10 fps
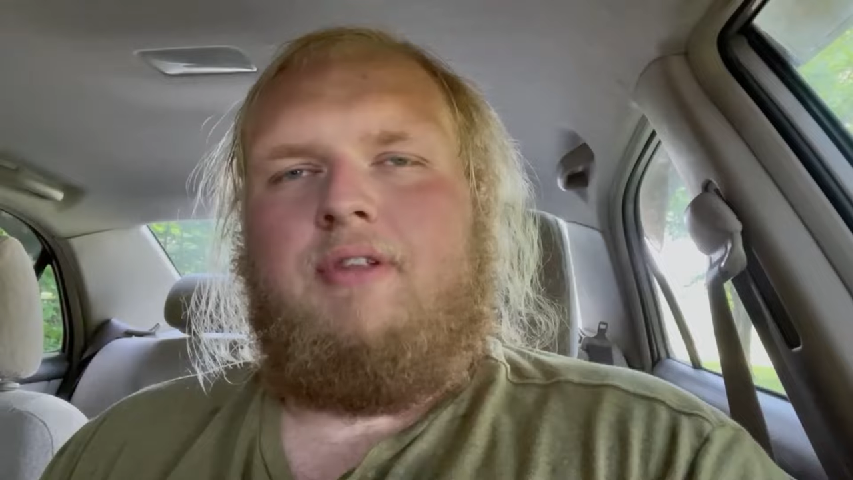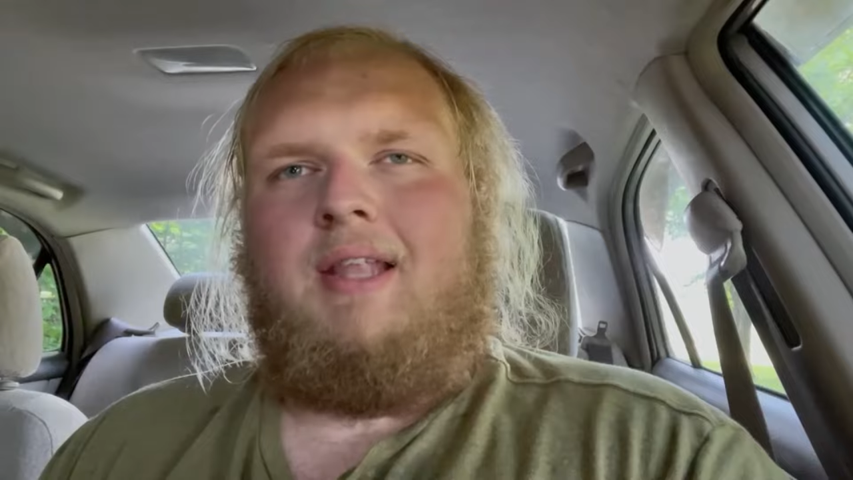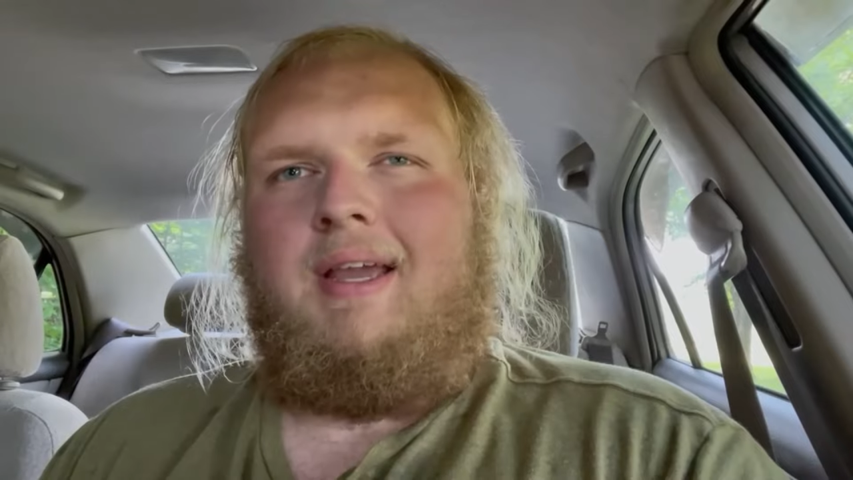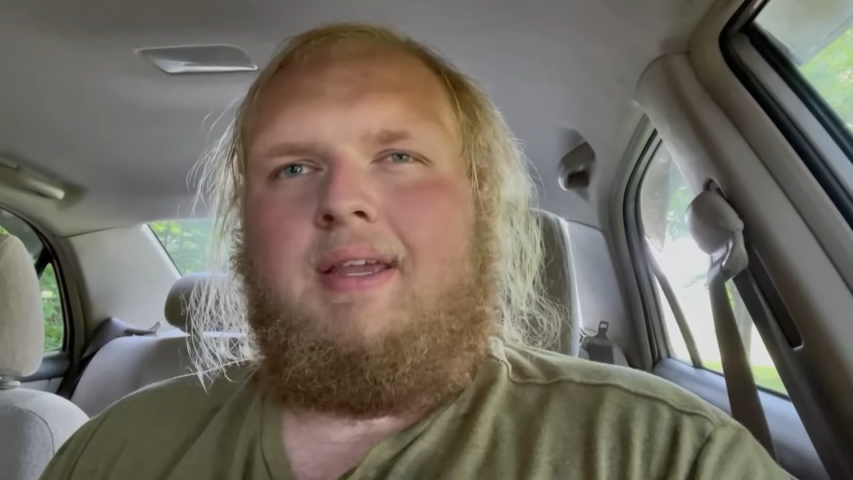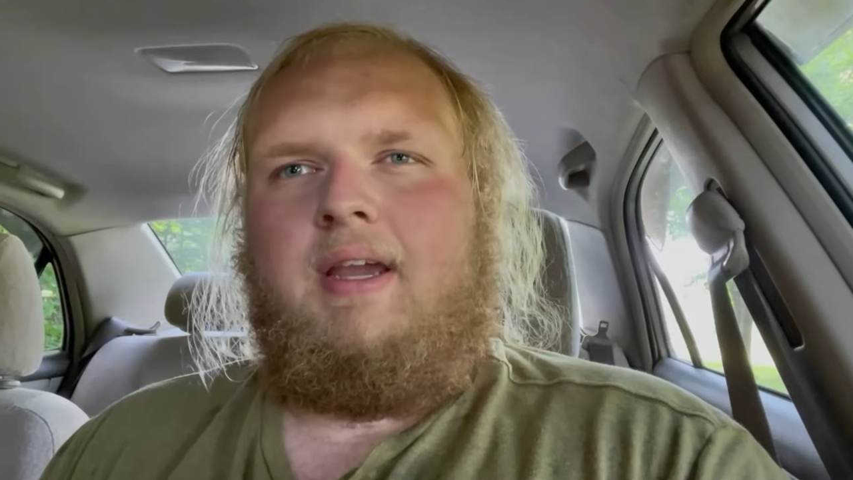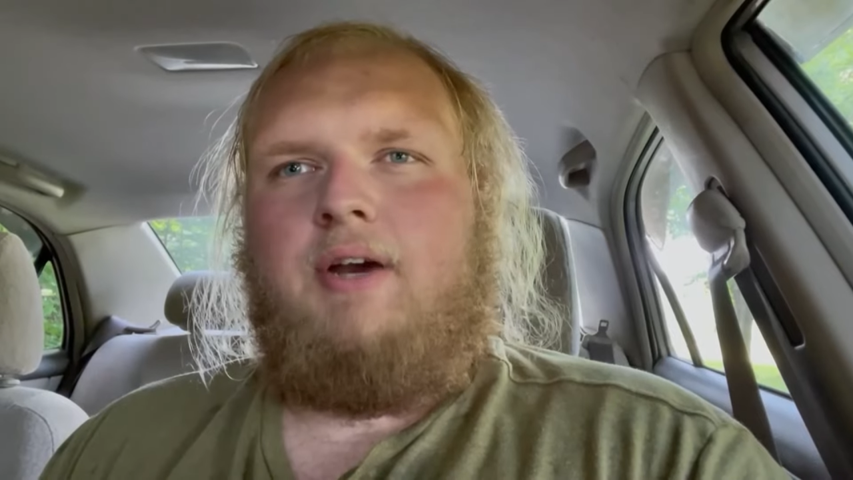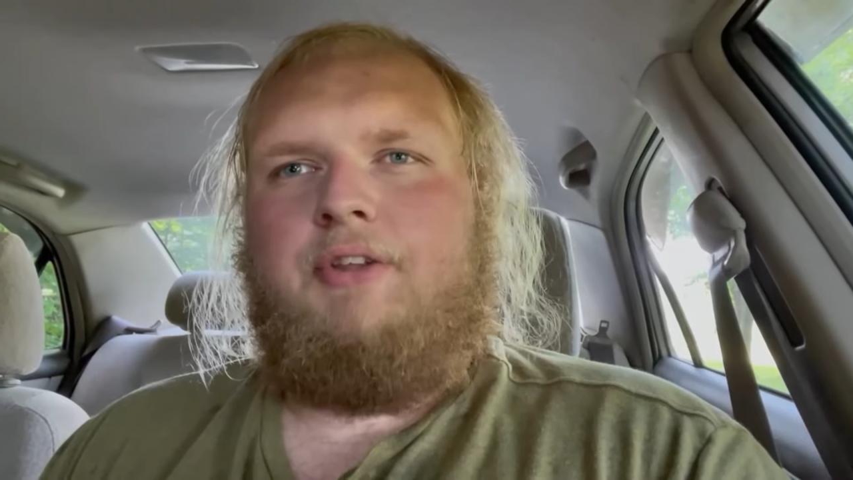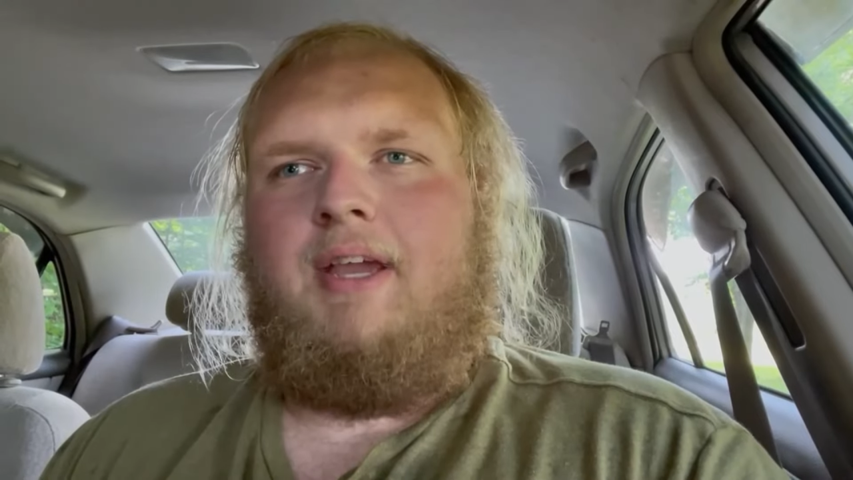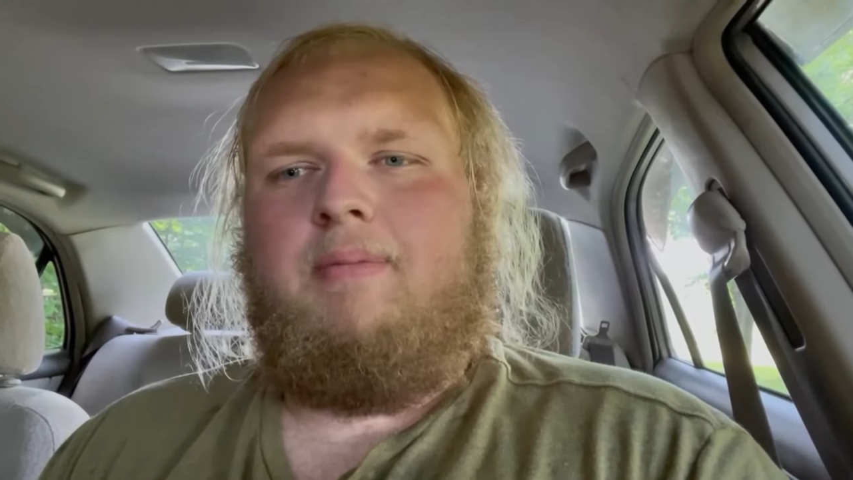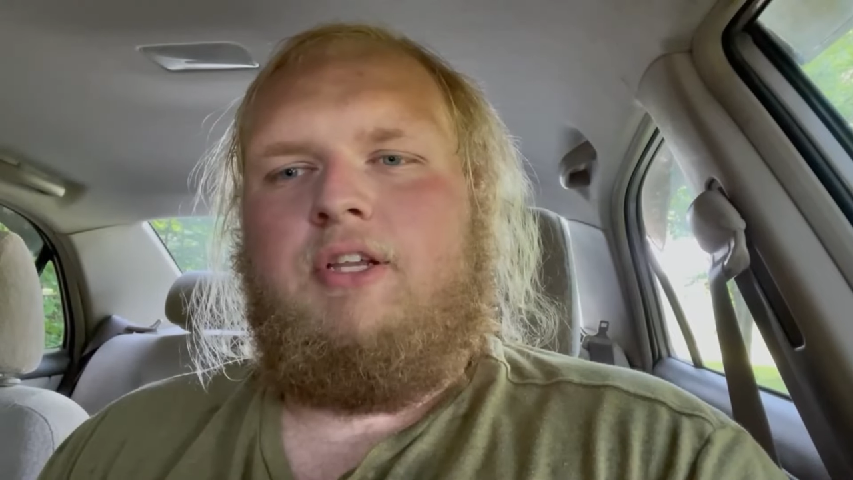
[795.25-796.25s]
like hail
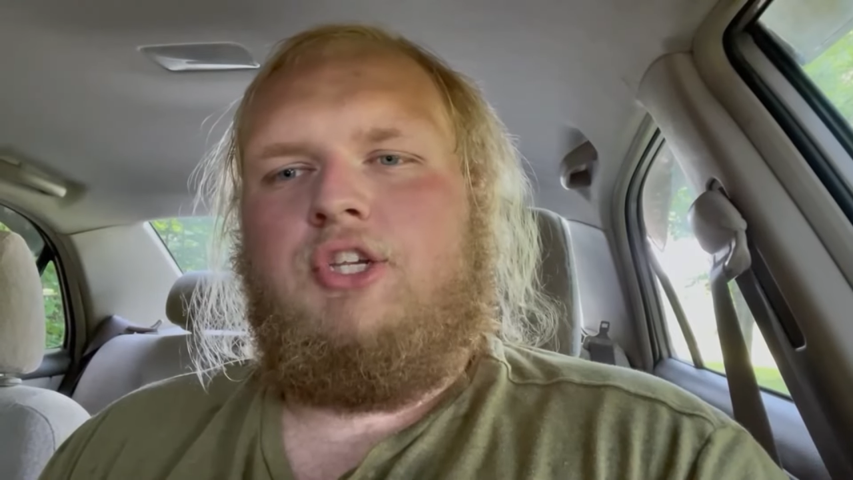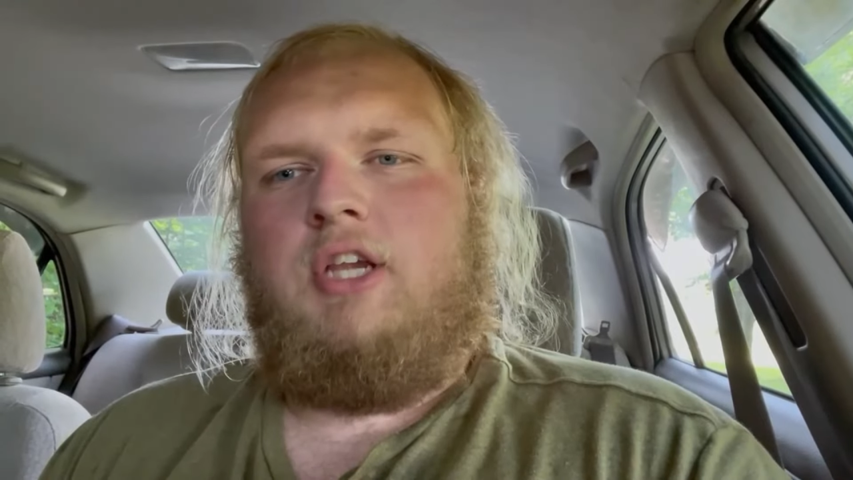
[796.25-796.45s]
damage